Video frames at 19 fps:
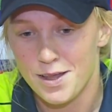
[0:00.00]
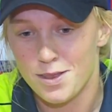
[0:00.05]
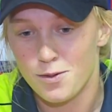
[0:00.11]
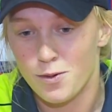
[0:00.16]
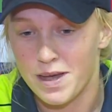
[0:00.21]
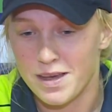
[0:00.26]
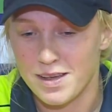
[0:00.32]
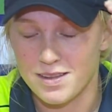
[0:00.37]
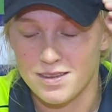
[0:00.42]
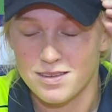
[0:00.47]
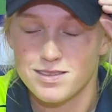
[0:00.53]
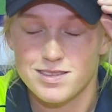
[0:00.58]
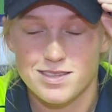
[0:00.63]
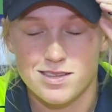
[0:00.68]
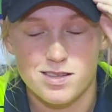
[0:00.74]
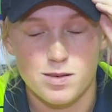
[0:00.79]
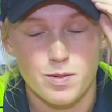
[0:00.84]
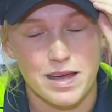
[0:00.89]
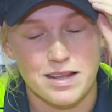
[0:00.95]
the way
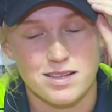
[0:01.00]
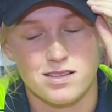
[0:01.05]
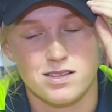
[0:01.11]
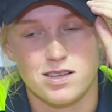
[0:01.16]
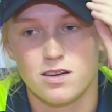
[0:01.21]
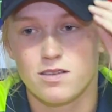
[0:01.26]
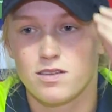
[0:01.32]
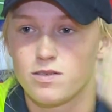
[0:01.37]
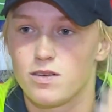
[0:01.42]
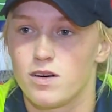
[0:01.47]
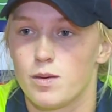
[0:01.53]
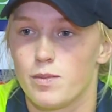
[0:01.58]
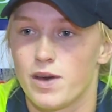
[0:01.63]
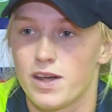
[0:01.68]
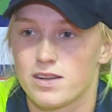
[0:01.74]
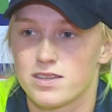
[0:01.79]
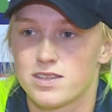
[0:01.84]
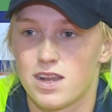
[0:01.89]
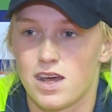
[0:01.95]
Susie Bates and Sophie Devine
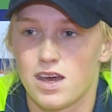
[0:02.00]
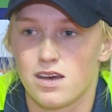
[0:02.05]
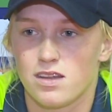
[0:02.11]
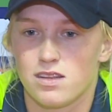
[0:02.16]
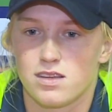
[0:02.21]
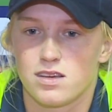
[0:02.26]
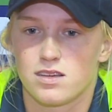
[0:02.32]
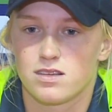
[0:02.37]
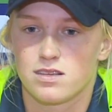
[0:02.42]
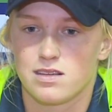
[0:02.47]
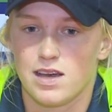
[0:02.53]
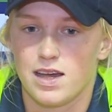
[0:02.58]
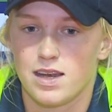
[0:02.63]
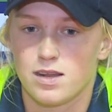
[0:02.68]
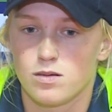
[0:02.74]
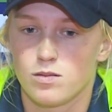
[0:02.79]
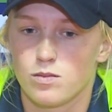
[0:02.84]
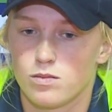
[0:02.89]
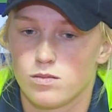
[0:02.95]
batted today, I think
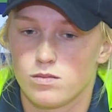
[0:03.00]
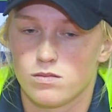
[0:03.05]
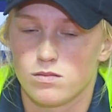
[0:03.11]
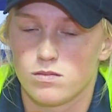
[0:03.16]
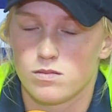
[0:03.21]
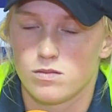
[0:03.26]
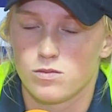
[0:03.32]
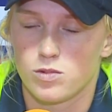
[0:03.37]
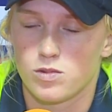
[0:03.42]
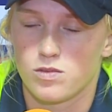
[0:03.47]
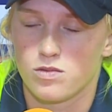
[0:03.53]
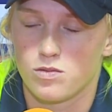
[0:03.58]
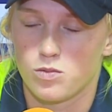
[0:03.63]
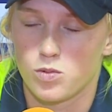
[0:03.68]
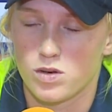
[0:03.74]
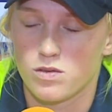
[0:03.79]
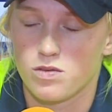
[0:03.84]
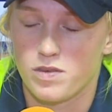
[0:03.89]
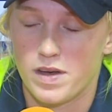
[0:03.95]
anyone
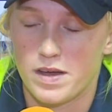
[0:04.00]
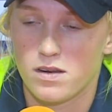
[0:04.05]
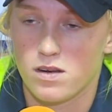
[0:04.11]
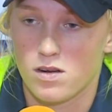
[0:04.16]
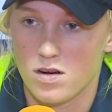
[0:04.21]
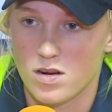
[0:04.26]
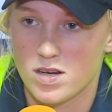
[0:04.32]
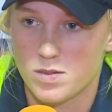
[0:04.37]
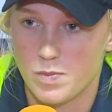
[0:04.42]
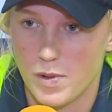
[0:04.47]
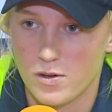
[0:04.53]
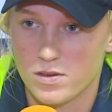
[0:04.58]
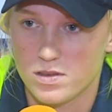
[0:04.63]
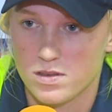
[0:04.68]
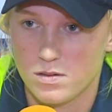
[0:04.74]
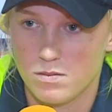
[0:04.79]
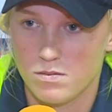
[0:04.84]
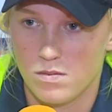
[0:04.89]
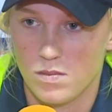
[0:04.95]
would have found it hard to bowl
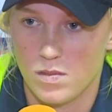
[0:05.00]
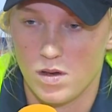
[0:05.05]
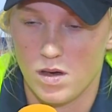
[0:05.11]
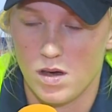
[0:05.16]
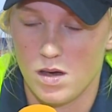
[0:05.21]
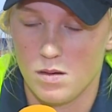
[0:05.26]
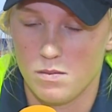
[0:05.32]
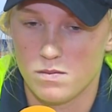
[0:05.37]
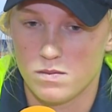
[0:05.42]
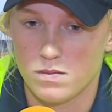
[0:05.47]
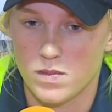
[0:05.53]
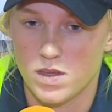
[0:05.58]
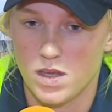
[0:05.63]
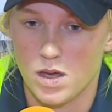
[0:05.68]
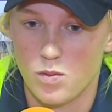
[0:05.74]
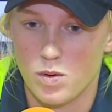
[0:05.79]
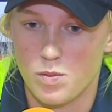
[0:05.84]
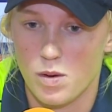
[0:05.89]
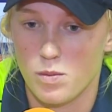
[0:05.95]
to them.
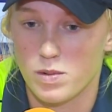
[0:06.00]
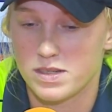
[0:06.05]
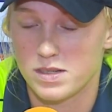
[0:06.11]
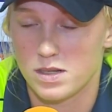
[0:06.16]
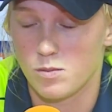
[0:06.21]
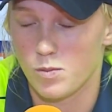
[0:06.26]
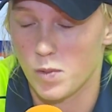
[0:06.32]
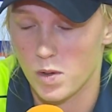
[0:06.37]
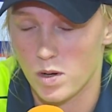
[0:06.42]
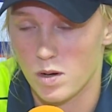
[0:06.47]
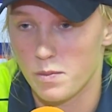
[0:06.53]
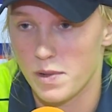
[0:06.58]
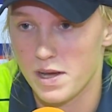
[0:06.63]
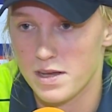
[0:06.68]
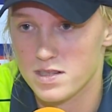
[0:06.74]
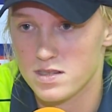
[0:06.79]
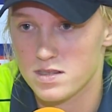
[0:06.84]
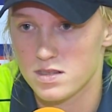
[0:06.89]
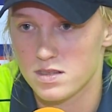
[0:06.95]
We probably didn't bowl our
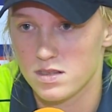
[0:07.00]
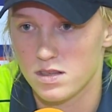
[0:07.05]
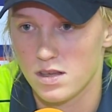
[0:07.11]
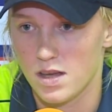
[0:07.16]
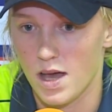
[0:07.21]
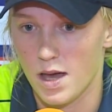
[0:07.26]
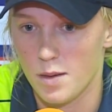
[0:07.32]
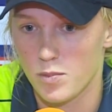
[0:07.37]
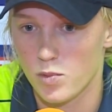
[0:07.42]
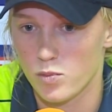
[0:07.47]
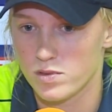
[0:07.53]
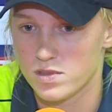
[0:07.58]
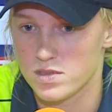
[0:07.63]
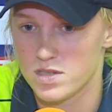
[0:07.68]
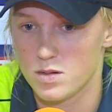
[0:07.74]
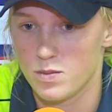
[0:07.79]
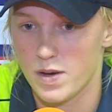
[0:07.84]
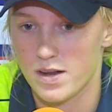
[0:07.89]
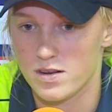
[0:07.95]
best, but when
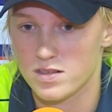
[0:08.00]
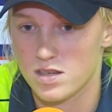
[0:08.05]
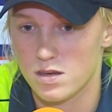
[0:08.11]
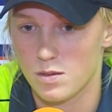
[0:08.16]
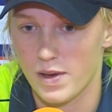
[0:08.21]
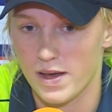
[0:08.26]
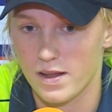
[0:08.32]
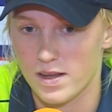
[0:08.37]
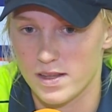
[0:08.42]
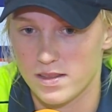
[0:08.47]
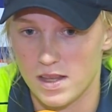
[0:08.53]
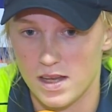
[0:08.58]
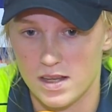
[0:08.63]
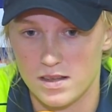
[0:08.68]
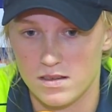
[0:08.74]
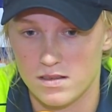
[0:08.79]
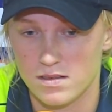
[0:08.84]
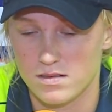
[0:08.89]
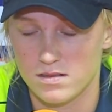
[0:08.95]
two batters come out like
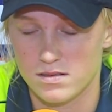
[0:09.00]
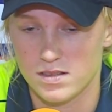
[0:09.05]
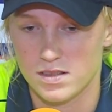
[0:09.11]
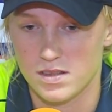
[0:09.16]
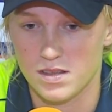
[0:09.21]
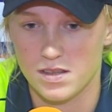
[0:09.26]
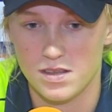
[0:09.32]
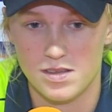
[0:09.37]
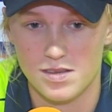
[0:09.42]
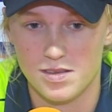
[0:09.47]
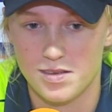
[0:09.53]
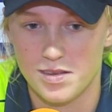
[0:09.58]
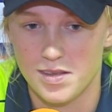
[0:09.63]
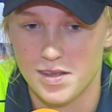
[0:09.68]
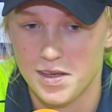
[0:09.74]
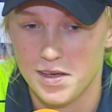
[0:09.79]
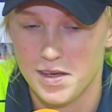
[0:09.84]
that, I think